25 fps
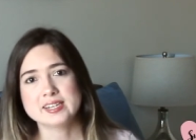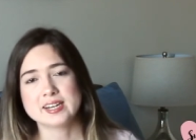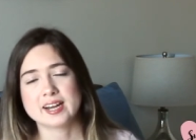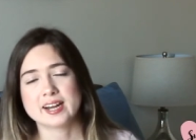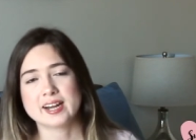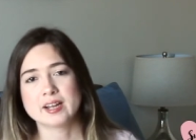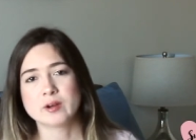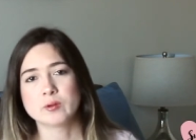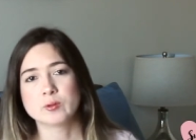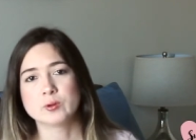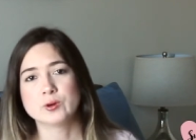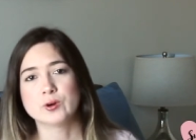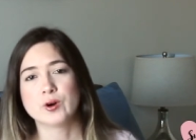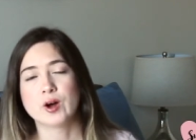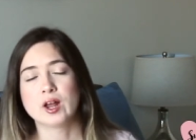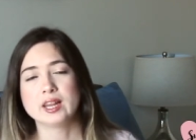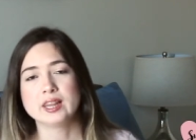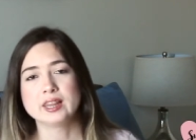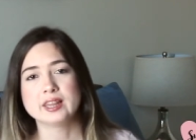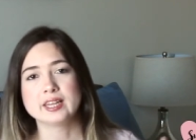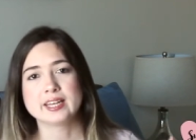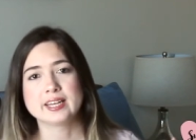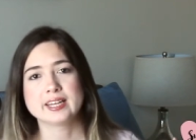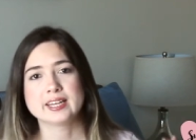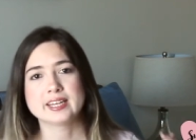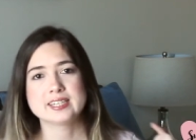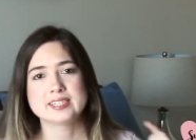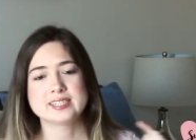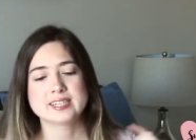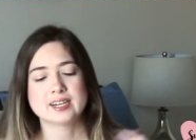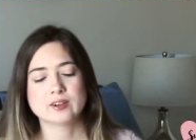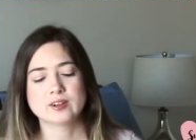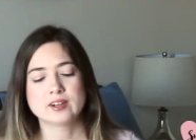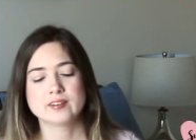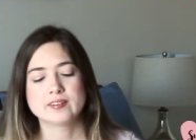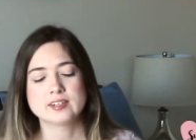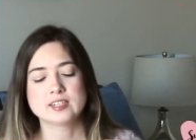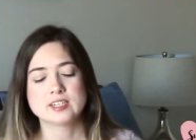I will link it
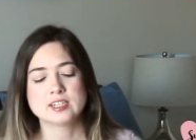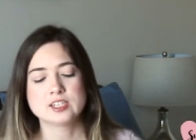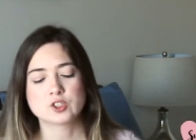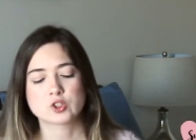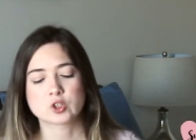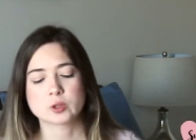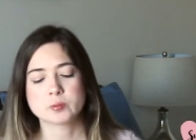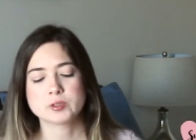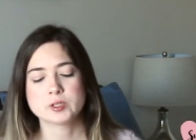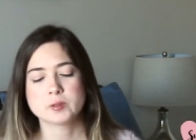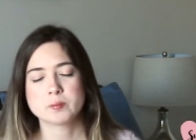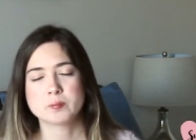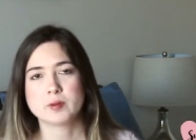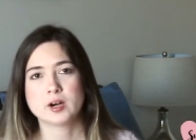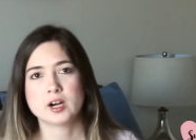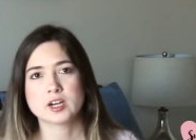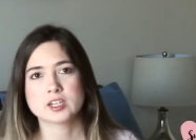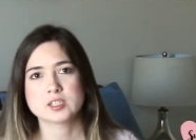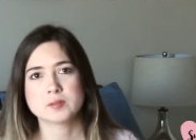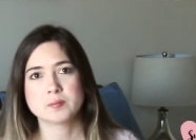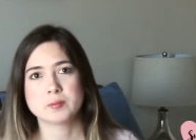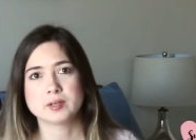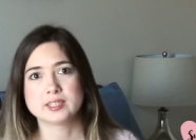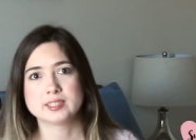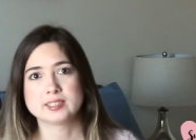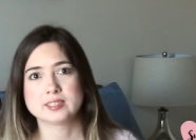down in the description box